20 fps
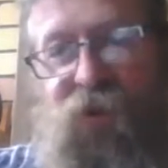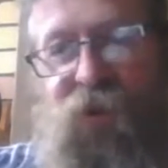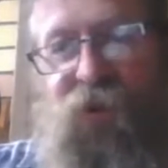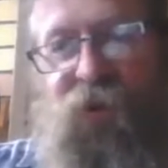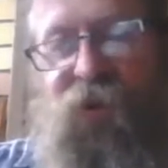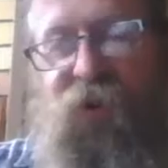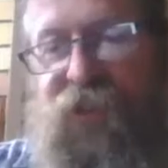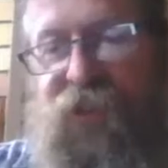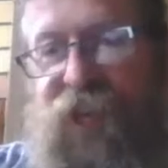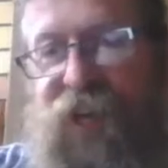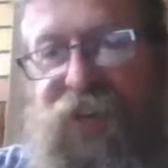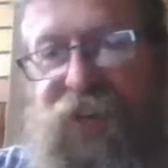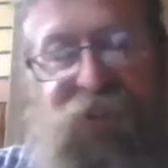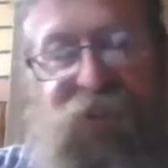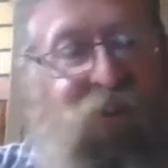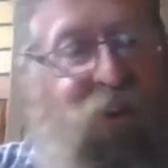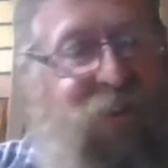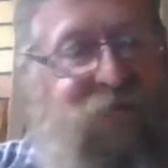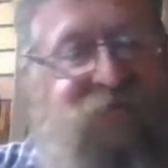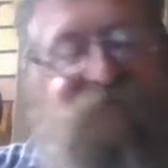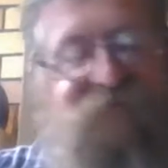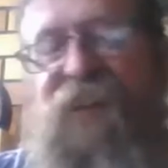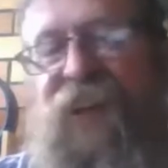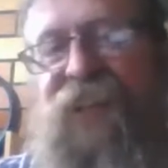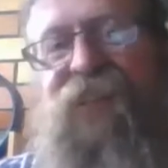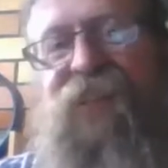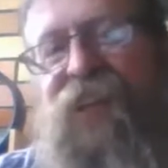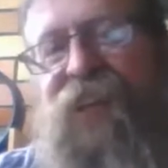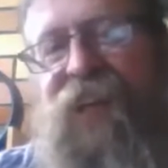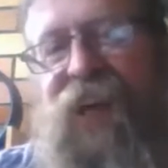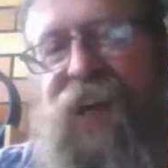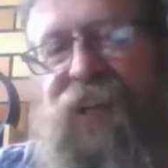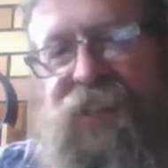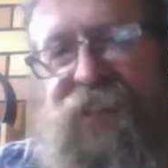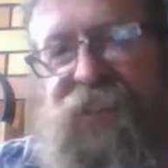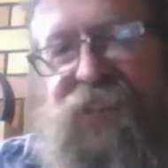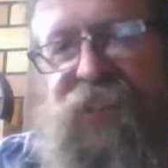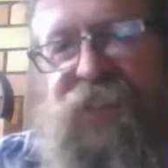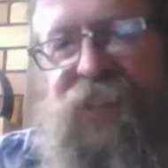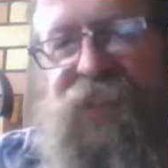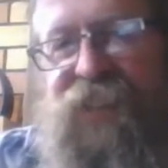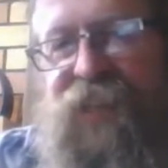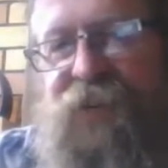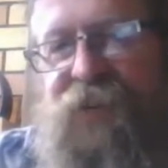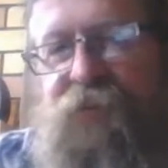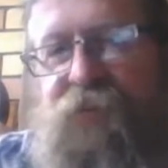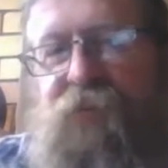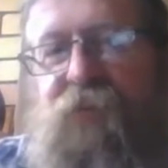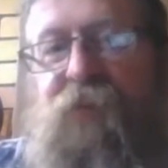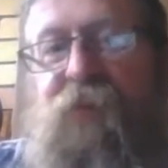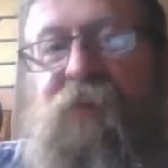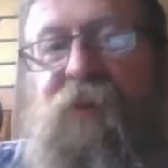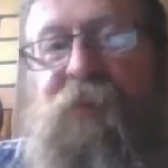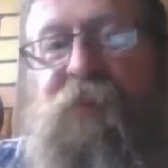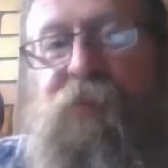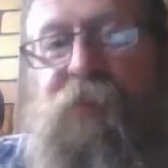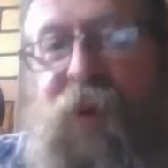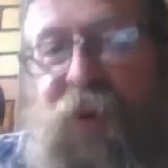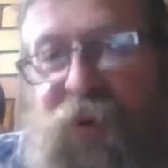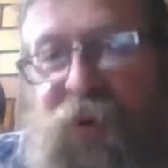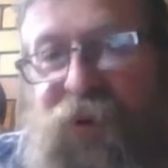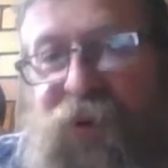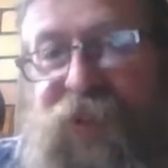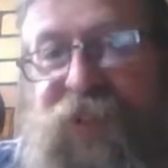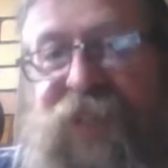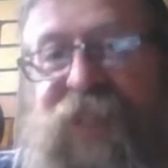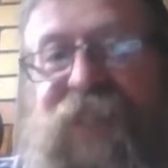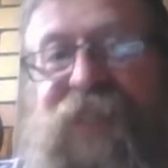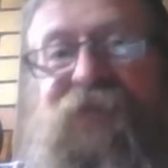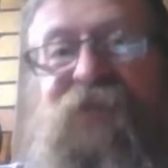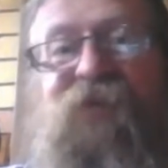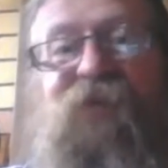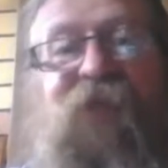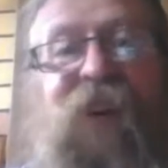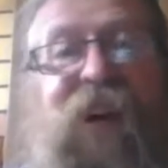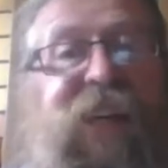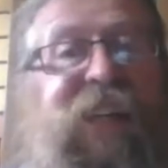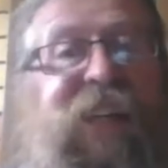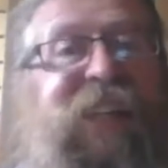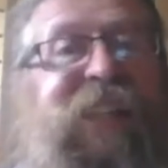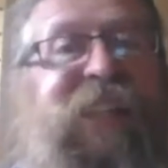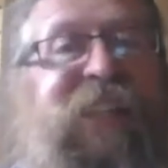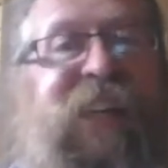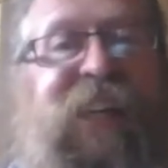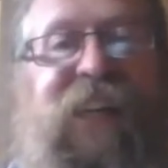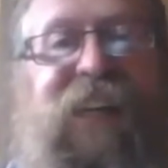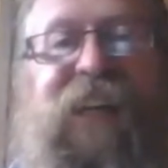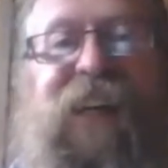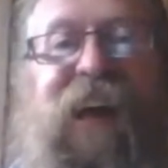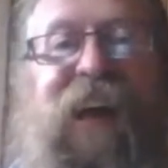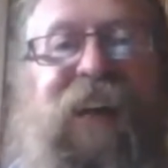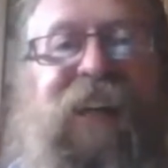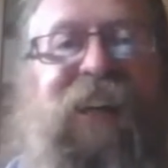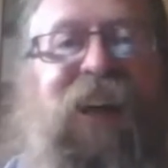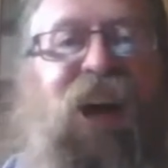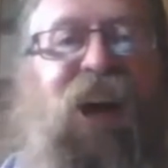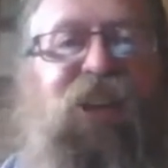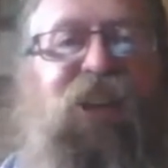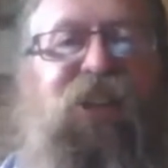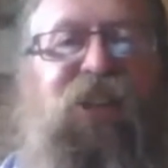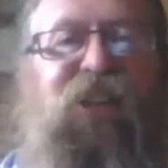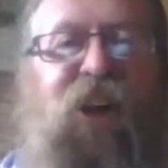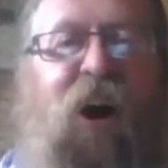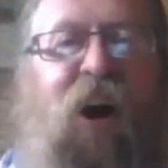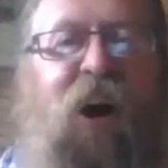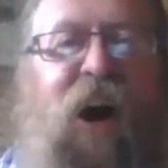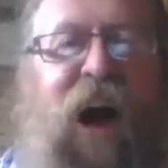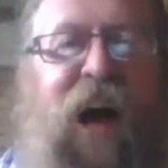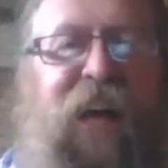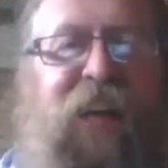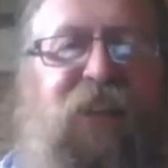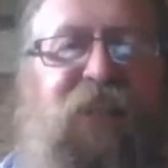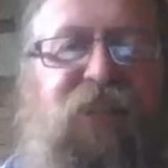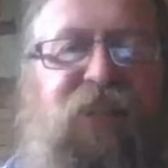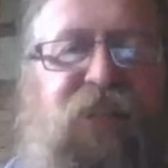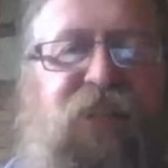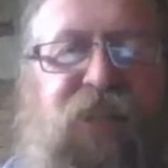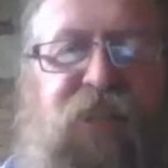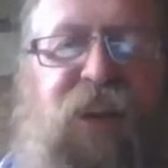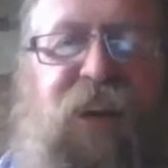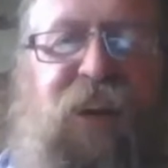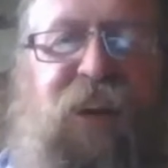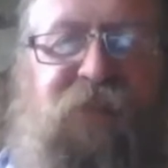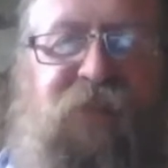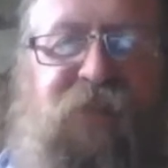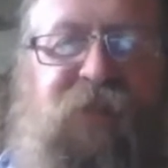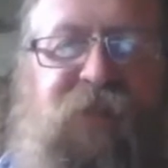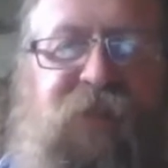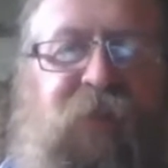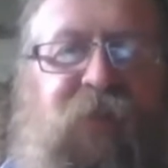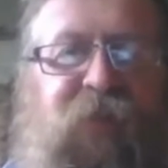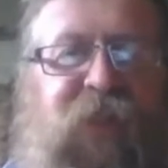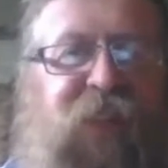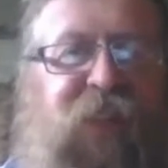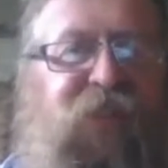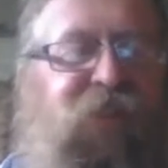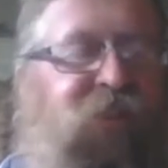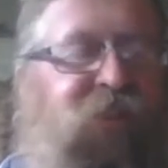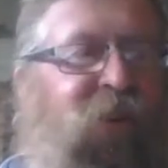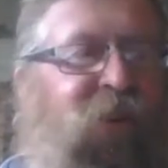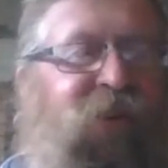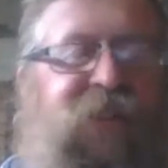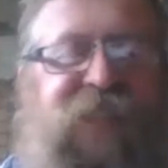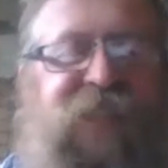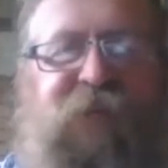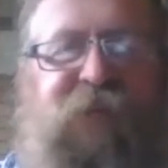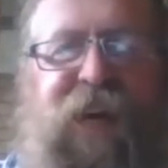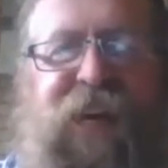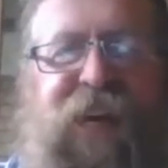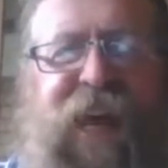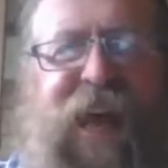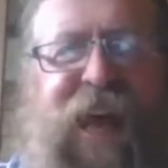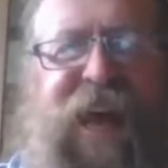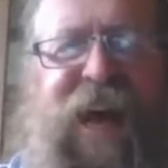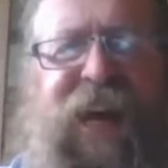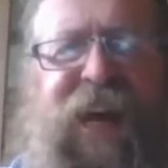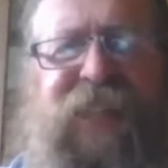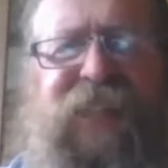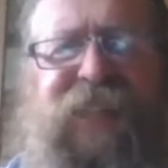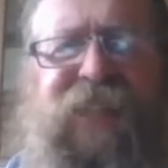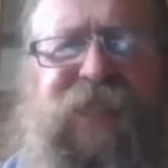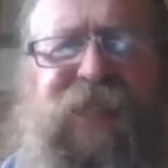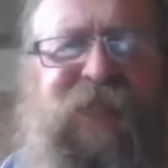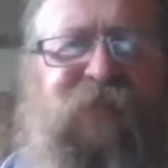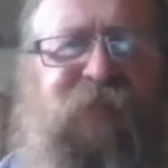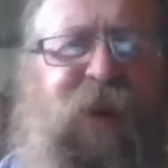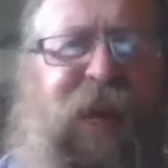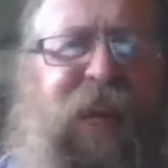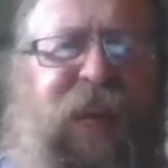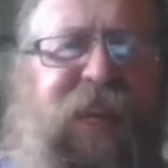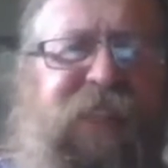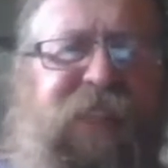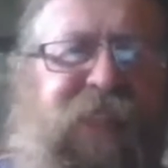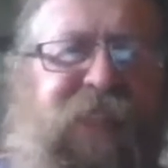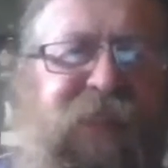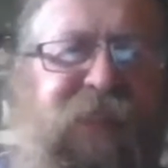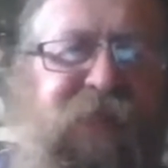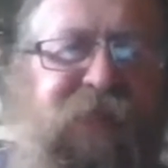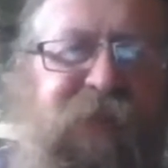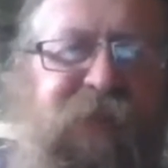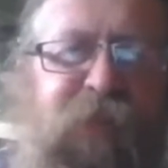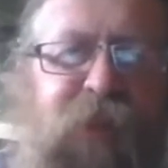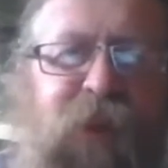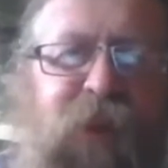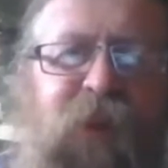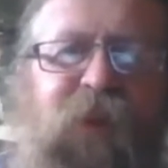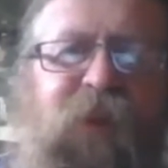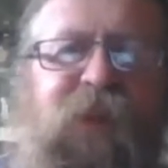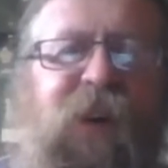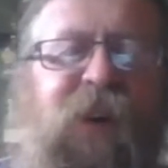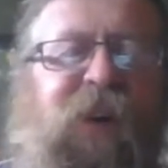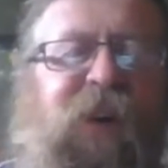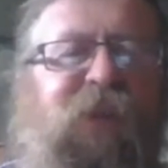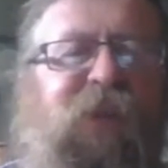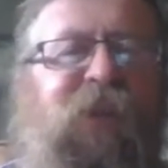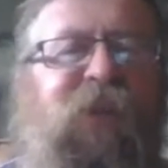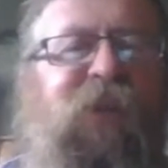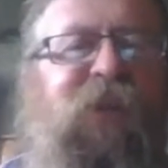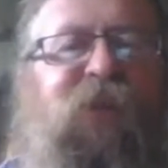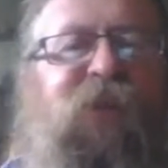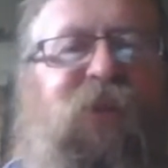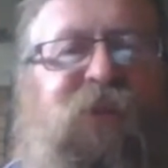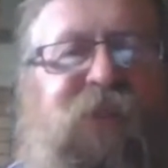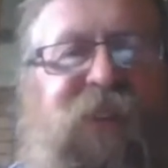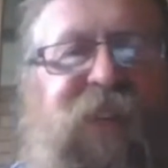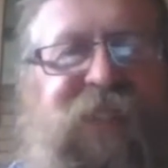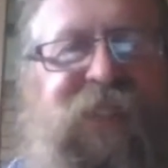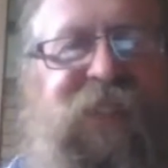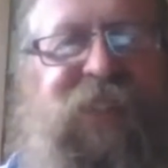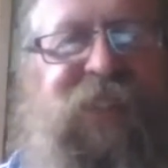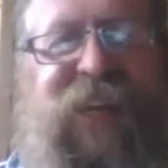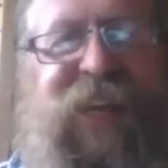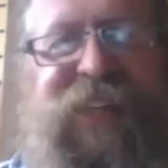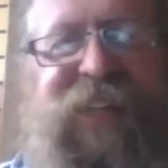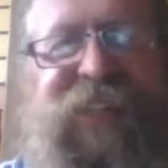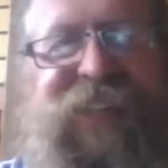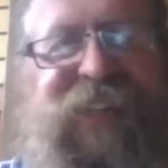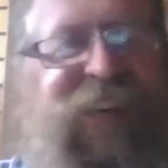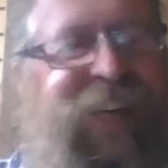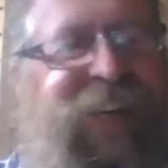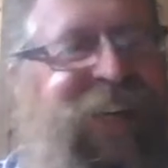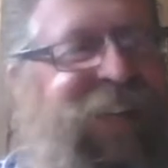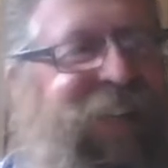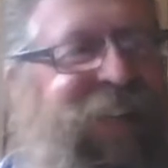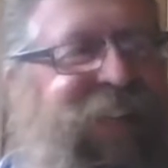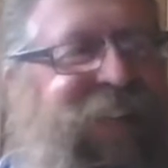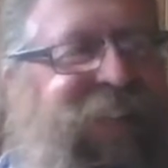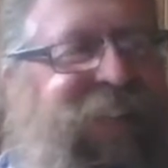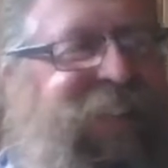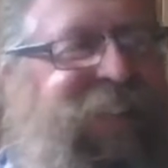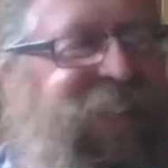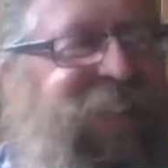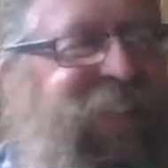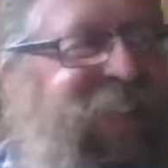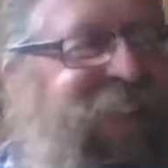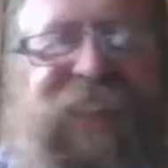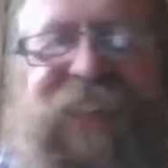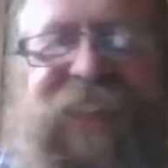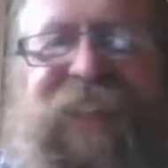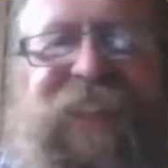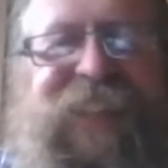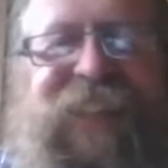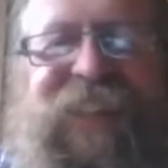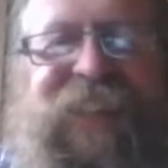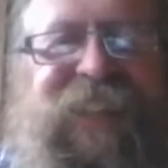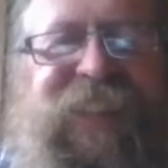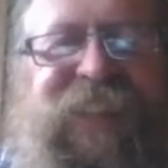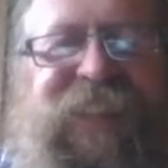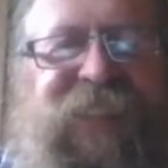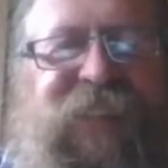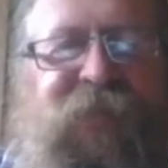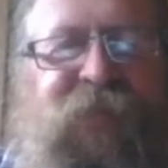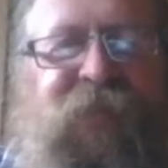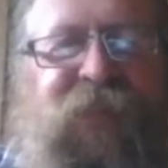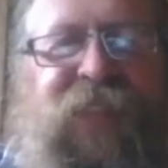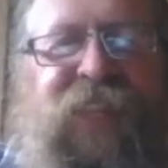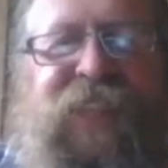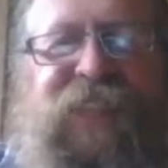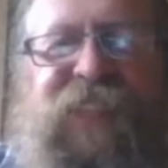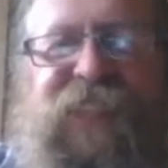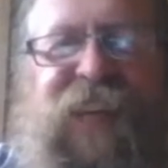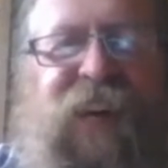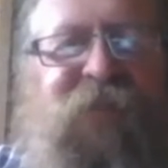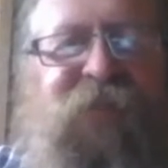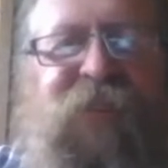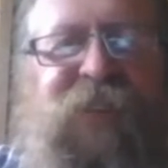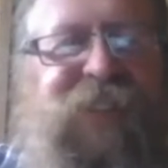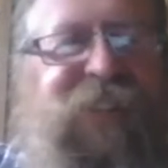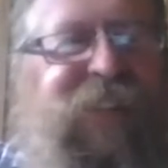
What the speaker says: auto-directing us to some bullshit fucking science channel talking about outer space and Pluto and all the rest of that shit stuff.